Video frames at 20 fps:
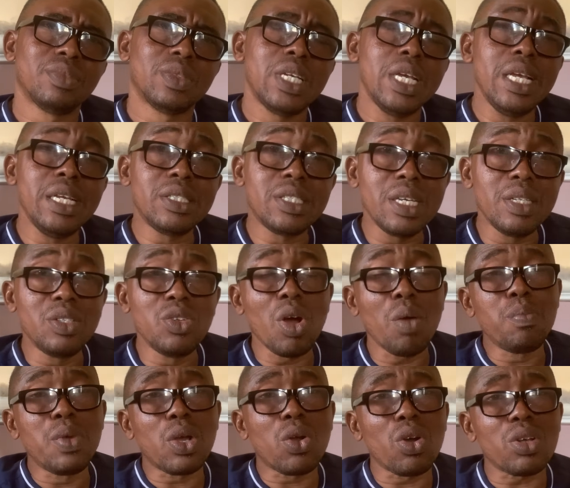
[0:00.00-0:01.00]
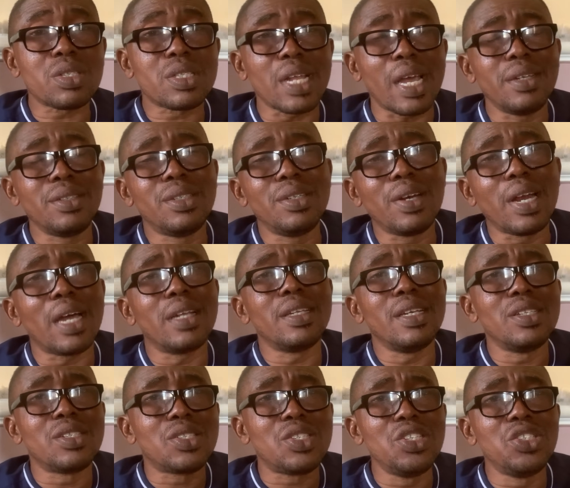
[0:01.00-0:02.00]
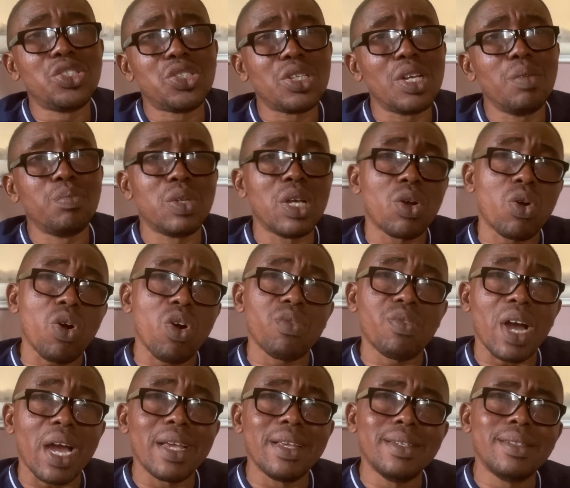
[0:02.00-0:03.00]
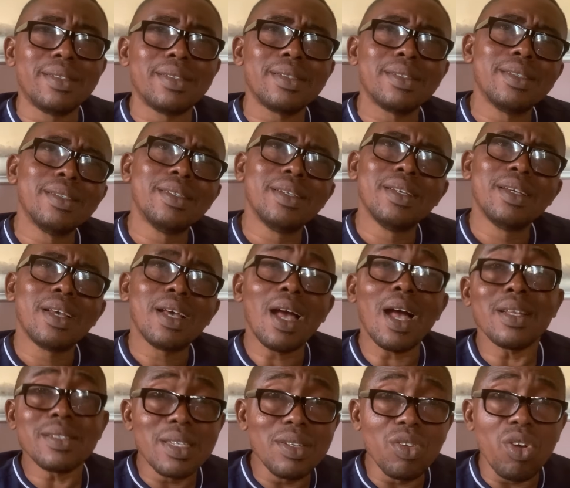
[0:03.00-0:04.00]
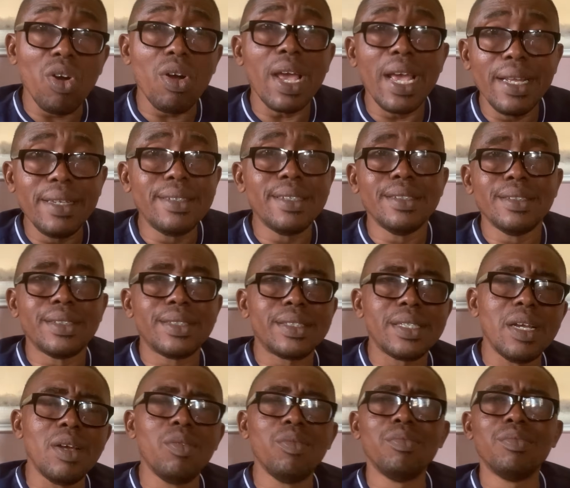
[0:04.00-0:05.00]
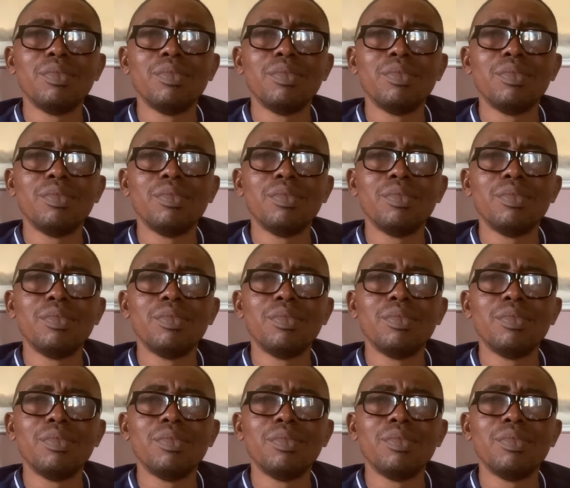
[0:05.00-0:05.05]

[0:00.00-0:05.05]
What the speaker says: Is it not because Nigeria, they see shame, they cover it? Has he not ended in shame?